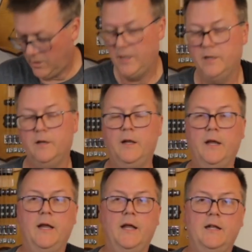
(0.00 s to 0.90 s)
right,
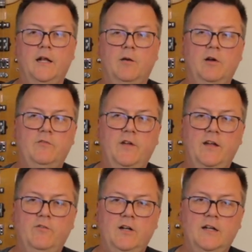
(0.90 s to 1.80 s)
and now my
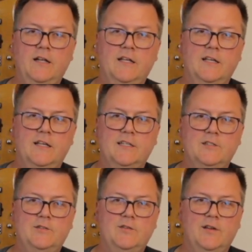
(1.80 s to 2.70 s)
favorite
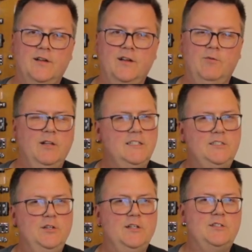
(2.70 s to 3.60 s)
is, well, let's
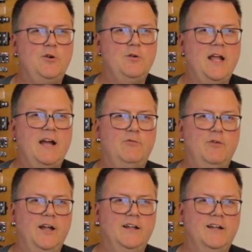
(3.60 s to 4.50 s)
do the tone
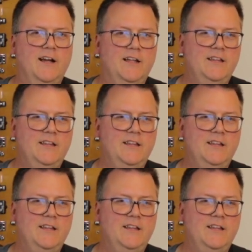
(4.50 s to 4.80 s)
halfway. I